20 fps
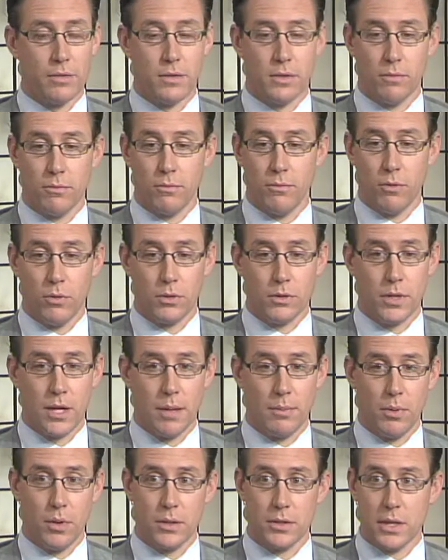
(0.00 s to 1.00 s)
some
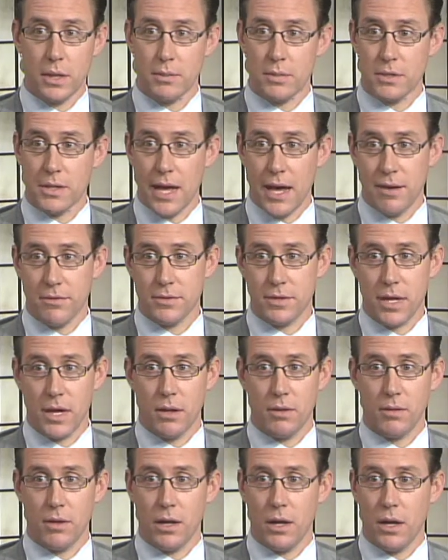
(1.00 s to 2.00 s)
full-time, part-time staff
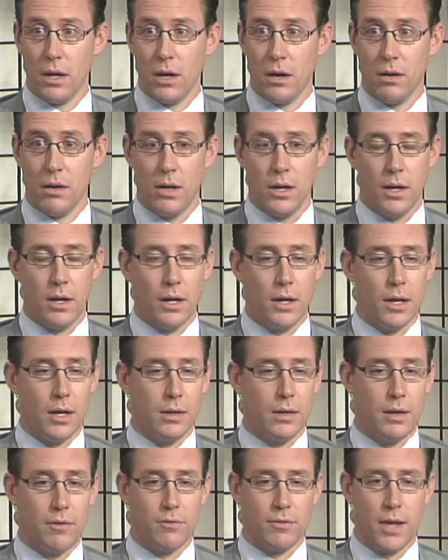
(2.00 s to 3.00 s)
down there.
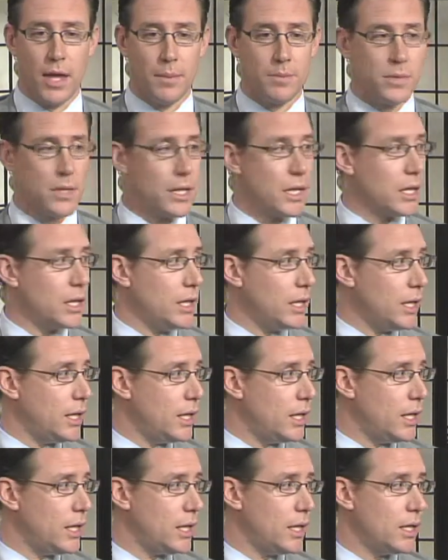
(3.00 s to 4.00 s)
They've kept it
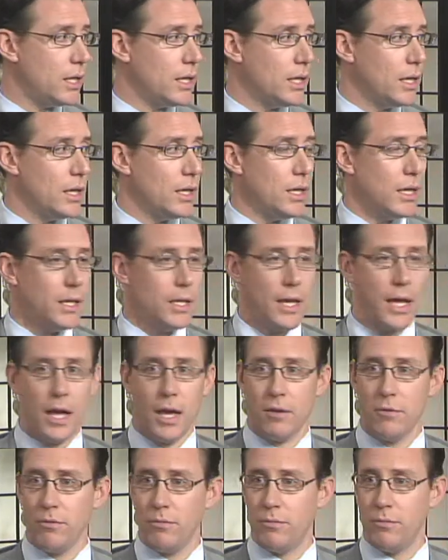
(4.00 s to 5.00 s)
clean. They
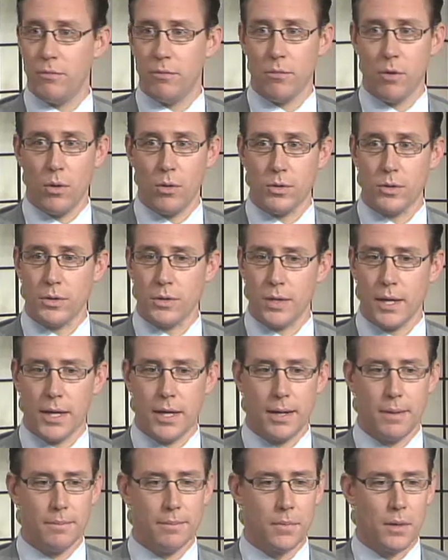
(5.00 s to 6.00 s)
have folks
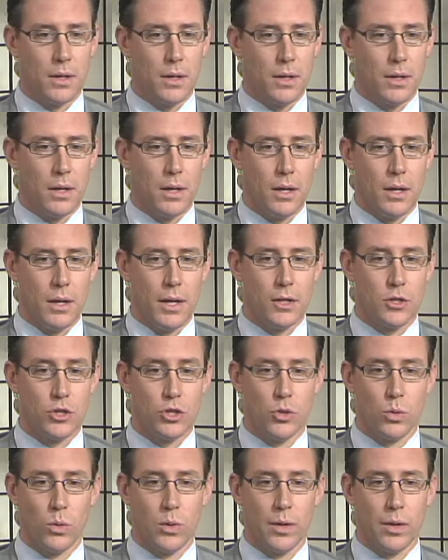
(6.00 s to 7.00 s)

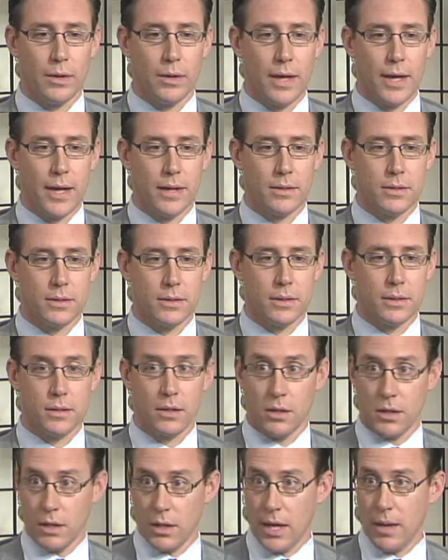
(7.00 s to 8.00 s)
ensuring that the
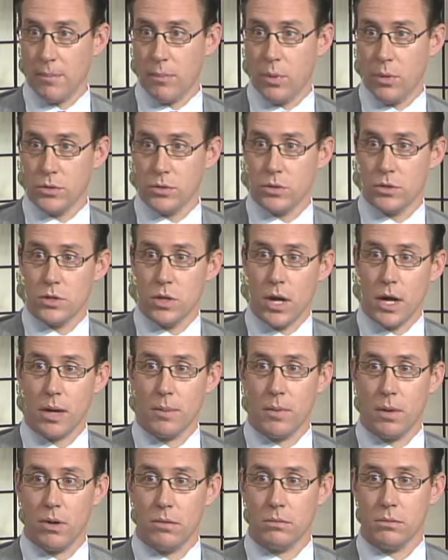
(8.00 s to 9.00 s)
lampposts you talk
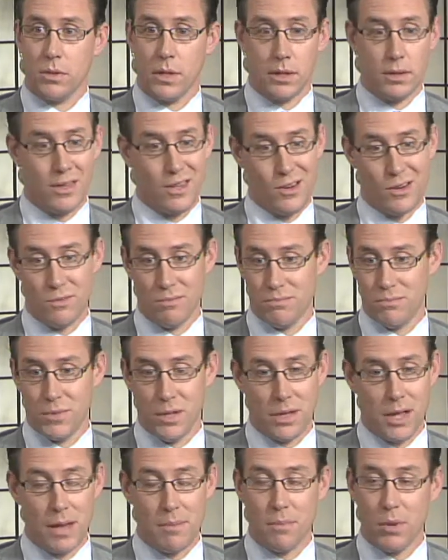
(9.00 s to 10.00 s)
about, that
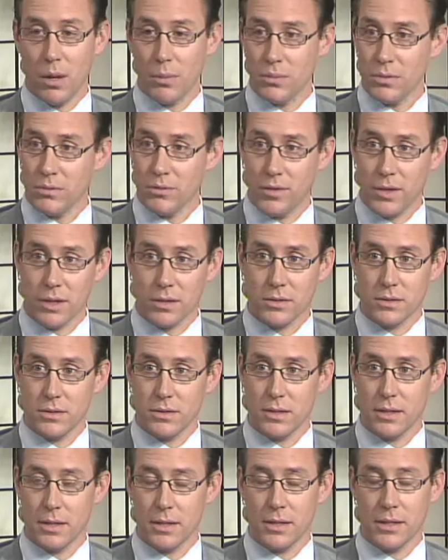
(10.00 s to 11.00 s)
the light bulbs are fixed,
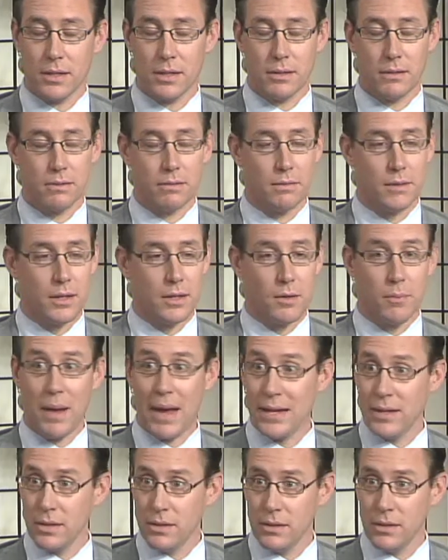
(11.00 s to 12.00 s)
that they're
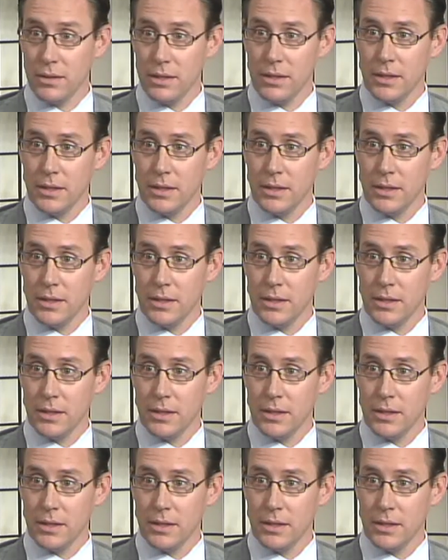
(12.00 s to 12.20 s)
painted,